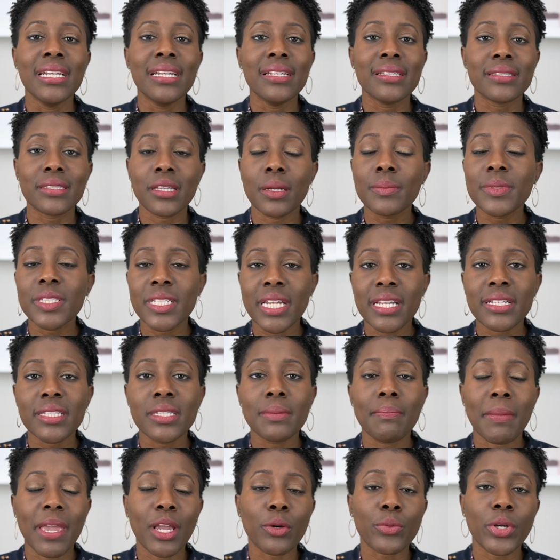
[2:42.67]
Some
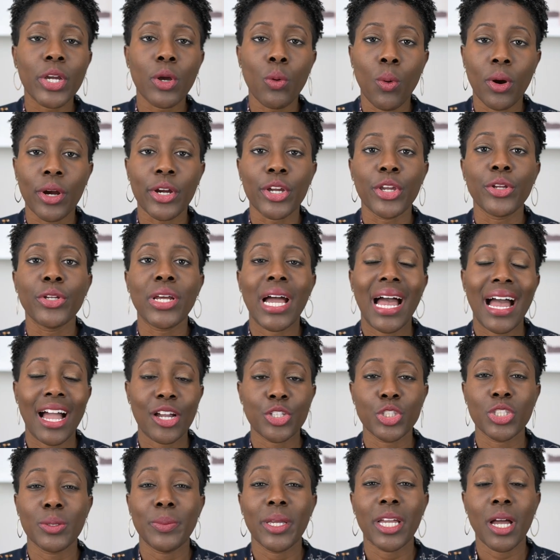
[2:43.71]
states may require you to
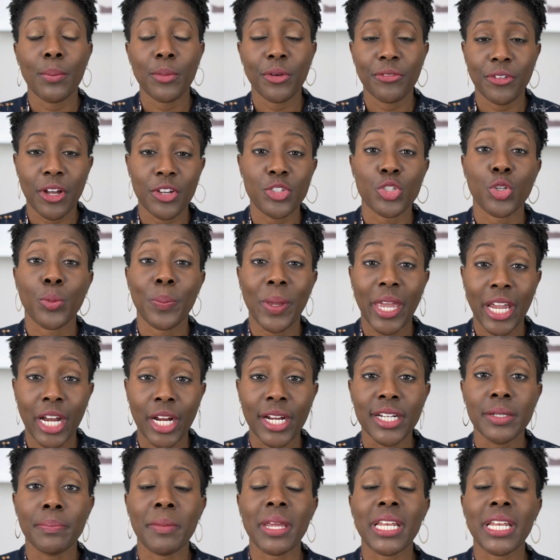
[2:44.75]
actually become a foster parent,